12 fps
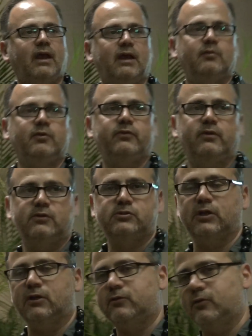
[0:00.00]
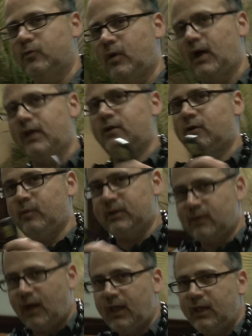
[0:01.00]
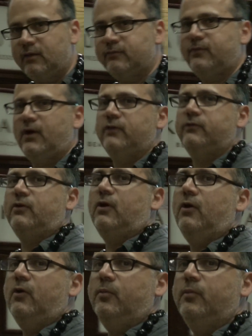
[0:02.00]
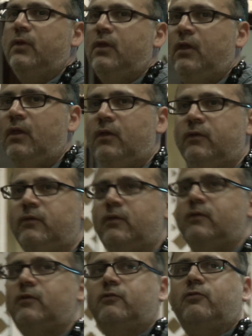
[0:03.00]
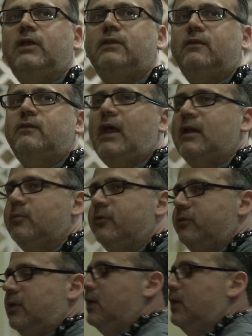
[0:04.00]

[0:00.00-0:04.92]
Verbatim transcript: animals in the shelter? Why are we tying up foster homes to treat these animals